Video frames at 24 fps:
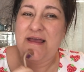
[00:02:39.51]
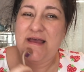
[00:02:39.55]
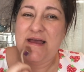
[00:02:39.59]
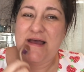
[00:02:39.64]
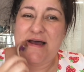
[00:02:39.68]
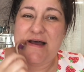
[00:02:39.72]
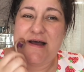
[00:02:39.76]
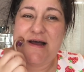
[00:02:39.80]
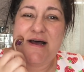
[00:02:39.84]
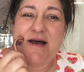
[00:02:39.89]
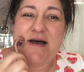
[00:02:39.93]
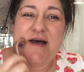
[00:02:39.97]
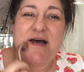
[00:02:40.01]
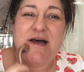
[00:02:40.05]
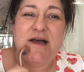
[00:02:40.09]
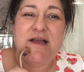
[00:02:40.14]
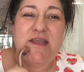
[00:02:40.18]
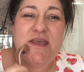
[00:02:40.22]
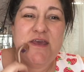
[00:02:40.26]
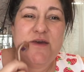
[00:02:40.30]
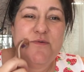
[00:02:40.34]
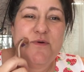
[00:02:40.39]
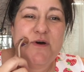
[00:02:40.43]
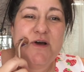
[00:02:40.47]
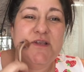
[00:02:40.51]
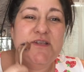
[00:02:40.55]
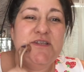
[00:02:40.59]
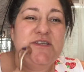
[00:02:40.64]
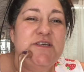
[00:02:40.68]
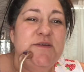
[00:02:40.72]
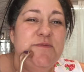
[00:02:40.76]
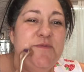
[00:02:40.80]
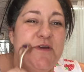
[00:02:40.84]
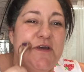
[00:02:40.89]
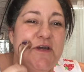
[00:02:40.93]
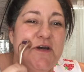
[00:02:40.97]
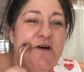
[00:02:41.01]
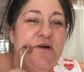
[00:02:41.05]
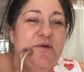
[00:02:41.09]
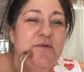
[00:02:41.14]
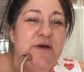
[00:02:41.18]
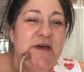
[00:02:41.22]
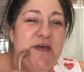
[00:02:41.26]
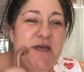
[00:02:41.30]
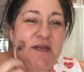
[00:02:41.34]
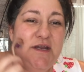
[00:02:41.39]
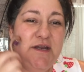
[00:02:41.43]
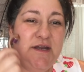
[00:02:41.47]
and you want to be
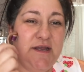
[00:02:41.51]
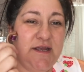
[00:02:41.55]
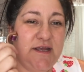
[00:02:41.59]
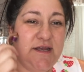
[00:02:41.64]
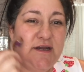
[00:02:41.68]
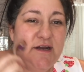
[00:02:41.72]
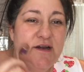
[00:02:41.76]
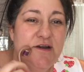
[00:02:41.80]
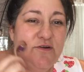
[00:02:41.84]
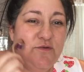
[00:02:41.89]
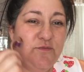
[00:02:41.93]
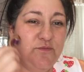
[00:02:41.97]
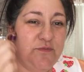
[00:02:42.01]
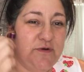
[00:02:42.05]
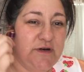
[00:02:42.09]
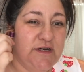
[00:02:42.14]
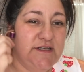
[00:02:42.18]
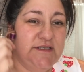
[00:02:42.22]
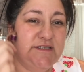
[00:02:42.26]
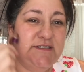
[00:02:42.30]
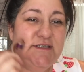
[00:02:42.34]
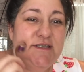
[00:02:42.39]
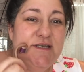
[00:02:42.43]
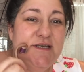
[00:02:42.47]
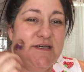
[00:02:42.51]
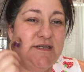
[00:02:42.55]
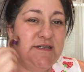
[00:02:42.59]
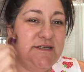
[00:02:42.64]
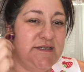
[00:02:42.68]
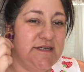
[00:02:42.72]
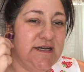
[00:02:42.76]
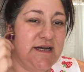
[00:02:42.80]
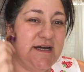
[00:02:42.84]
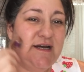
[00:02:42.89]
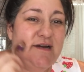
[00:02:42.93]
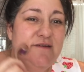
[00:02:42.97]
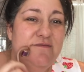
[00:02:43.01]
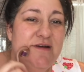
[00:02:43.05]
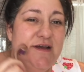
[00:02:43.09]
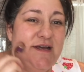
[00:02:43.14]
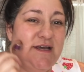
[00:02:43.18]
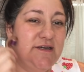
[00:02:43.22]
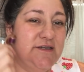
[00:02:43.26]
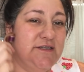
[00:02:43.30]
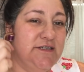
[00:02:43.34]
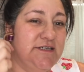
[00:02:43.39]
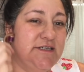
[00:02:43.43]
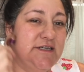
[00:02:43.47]
going in an upwards
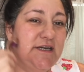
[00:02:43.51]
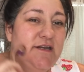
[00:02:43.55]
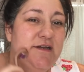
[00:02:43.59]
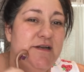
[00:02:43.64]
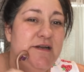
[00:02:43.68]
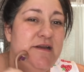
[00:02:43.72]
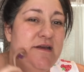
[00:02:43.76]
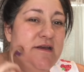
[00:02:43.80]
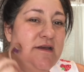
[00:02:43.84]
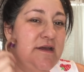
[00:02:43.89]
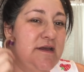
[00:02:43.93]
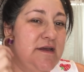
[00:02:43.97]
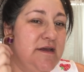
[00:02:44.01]
direction.